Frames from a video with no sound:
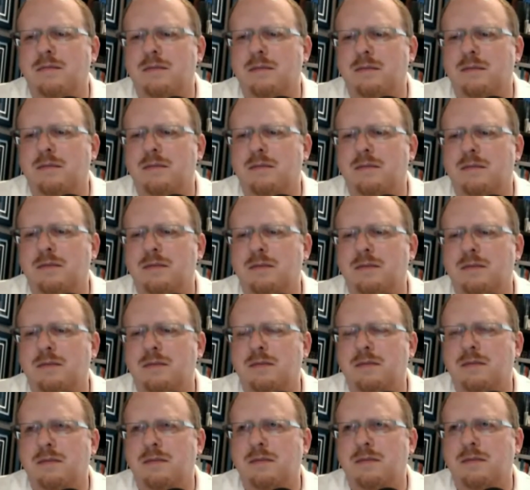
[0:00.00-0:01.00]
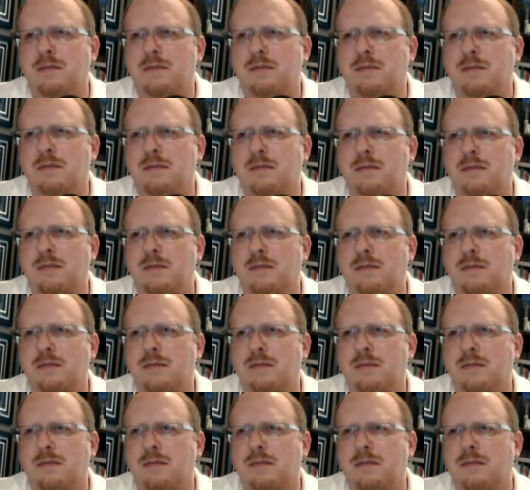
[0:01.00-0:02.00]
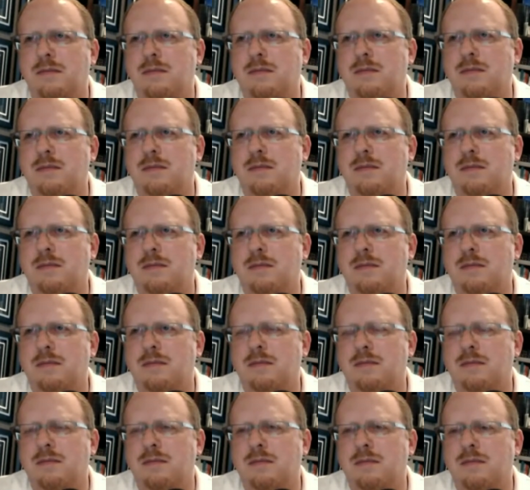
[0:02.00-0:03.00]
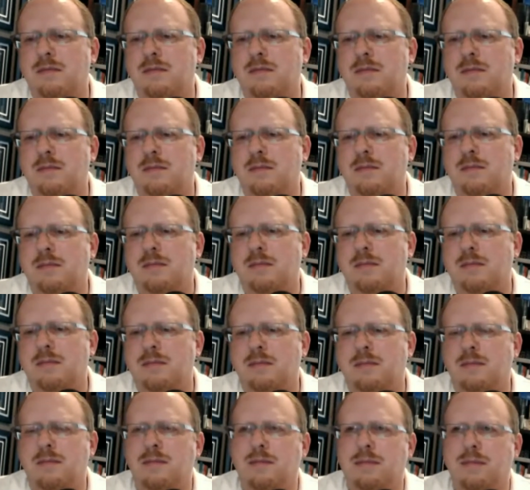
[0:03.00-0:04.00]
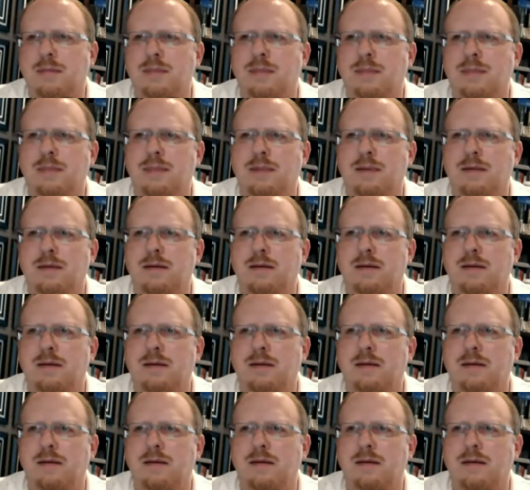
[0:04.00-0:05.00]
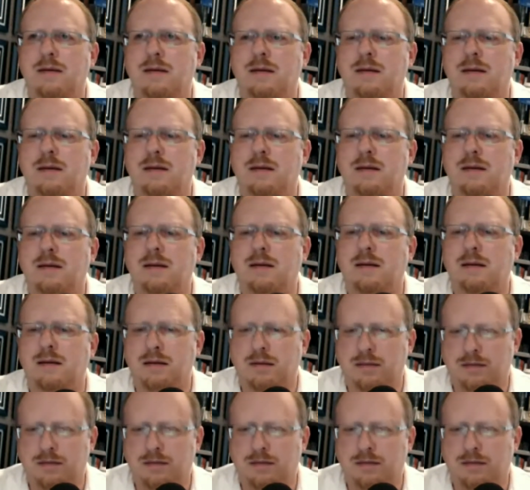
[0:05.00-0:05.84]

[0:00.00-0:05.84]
No words are spoken by the person on screen.